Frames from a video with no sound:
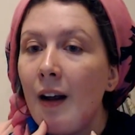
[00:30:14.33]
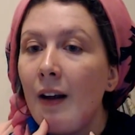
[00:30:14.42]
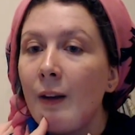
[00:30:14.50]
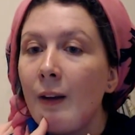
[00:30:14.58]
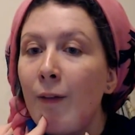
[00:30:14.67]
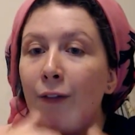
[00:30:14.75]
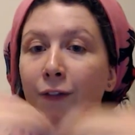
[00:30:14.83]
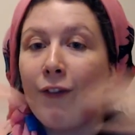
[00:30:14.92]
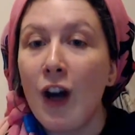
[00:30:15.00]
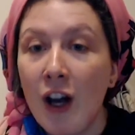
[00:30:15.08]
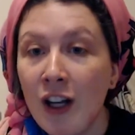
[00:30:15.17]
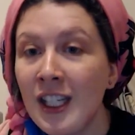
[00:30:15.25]
the
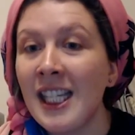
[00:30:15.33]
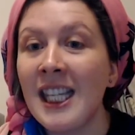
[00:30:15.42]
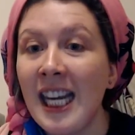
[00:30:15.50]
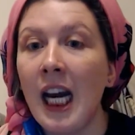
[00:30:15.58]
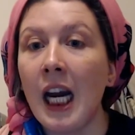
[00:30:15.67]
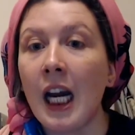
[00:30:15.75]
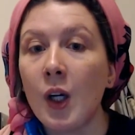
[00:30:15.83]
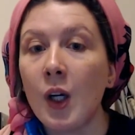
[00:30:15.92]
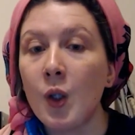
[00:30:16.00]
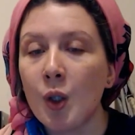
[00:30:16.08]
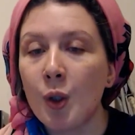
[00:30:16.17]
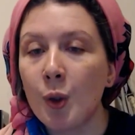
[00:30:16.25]
first thing you
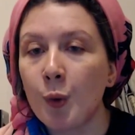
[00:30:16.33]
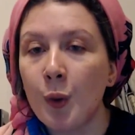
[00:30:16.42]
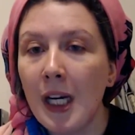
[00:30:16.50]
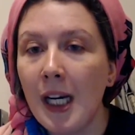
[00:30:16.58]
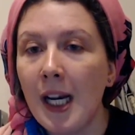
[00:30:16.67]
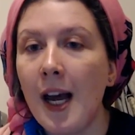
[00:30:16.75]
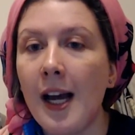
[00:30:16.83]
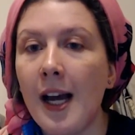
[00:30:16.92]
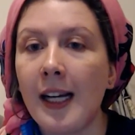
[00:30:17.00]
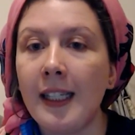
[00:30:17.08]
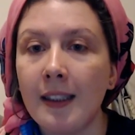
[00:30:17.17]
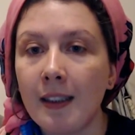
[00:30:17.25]
should
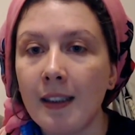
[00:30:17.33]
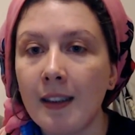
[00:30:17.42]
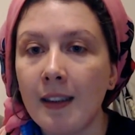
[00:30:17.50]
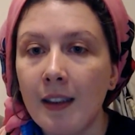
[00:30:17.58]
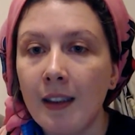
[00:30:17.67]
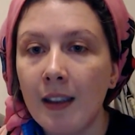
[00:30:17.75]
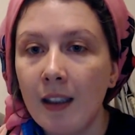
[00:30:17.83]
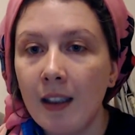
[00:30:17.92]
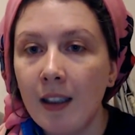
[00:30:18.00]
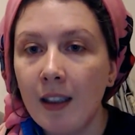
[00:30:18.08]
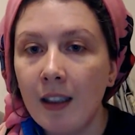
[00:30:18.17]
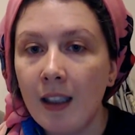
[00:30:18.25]
realize,
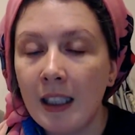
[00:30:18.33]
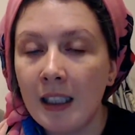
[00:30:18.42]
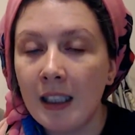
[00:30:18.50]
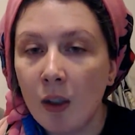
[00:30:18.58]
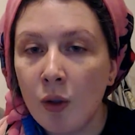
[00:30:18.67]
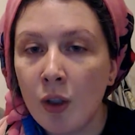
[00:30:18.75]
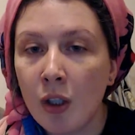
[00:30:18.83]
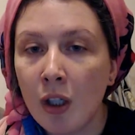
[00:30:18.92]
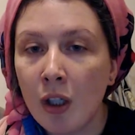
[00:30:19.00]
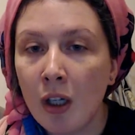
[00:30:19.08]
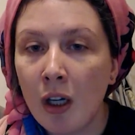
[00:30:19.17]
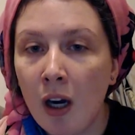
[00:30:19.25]
is that you should
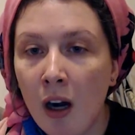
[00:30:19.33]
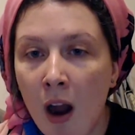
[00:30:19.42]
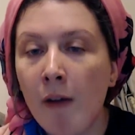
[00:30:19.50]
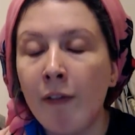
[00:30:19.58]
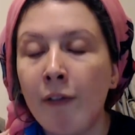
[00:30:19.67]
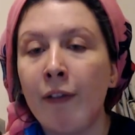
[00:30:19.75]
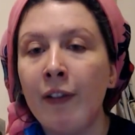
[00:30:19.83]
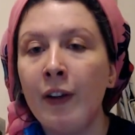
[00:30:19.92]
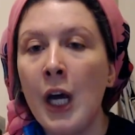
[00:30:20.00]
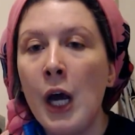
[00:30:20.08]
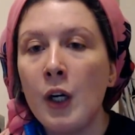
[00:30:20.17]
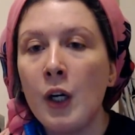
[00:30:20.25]
love.
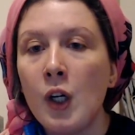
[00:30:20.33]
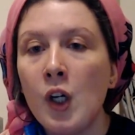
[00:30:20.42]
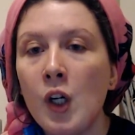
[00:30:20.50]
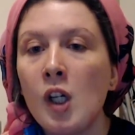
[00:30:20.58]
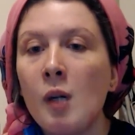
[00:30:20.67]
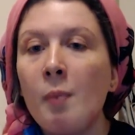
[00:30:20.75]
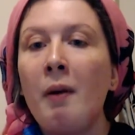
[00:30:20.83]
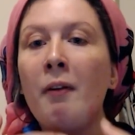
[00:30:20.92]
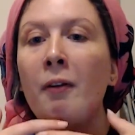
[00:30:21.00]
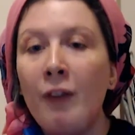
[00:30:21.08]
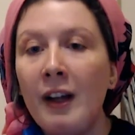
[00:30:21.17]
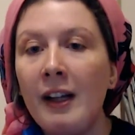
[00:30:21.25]
You should be
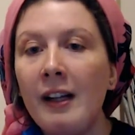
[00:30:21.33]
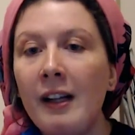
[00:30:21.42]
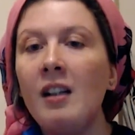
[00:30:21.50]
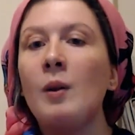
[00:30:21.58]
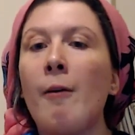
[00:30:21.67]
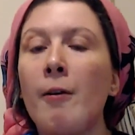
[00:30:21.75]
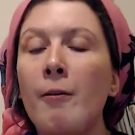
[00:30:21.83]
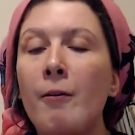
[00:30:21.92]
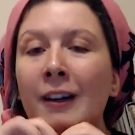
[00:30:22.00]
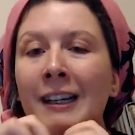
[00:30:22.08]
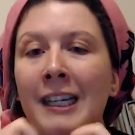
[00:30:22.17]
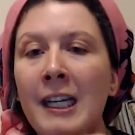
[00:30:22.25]
filled with love and
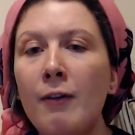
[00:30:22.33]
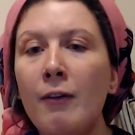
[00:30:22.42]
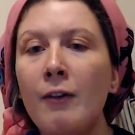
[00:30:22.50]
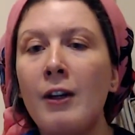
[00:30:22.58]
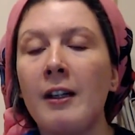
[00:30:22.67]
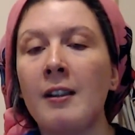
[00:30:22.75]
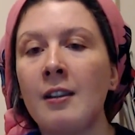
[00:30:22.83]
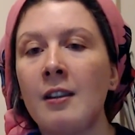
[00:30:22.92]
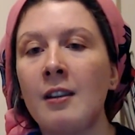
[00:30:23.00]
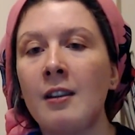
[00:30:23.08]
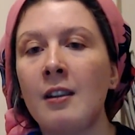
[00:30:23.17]
forgiveness.